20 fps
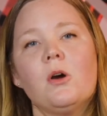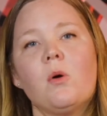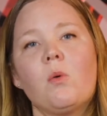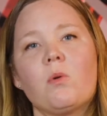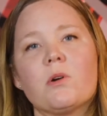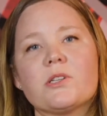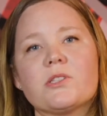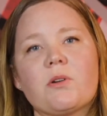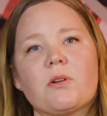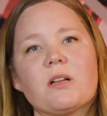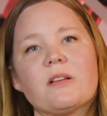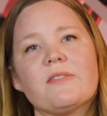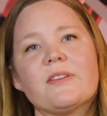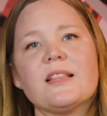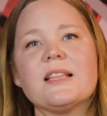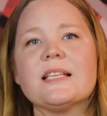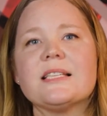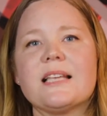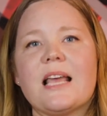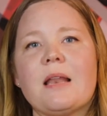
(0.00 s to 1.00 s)
we're sort of
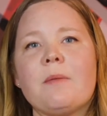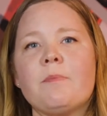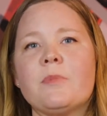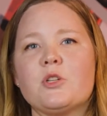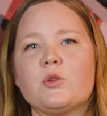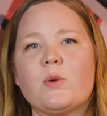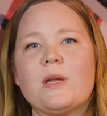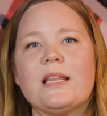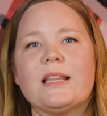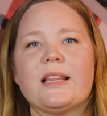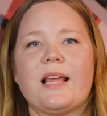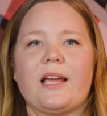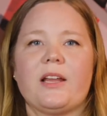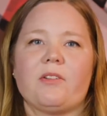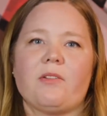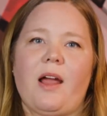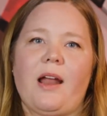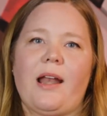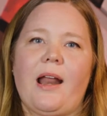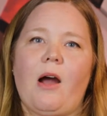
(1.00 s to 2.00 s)
in this in-between land
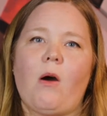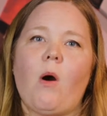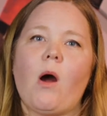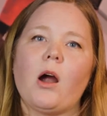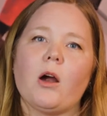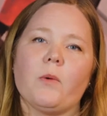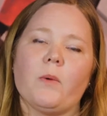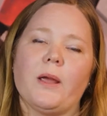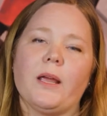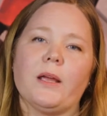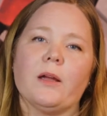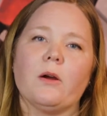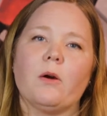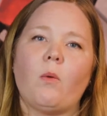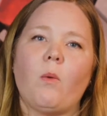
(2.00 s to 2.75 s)
right now, aren't we?